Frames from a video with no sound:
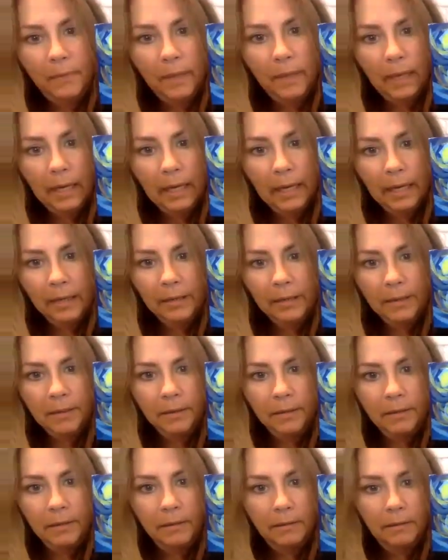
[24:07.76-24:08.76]
And
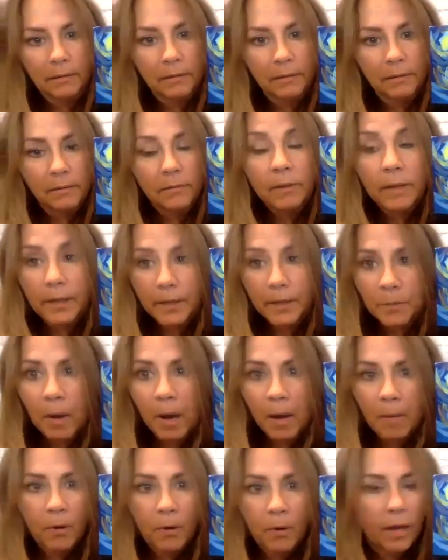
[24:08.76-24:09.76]
as
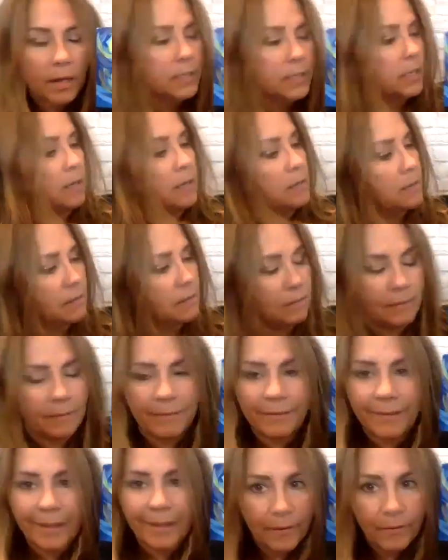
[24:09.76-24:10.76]
Bob Ross says,
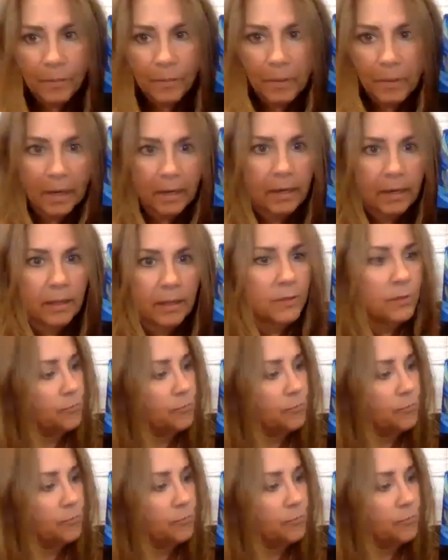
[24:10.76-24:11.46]
everybody needs a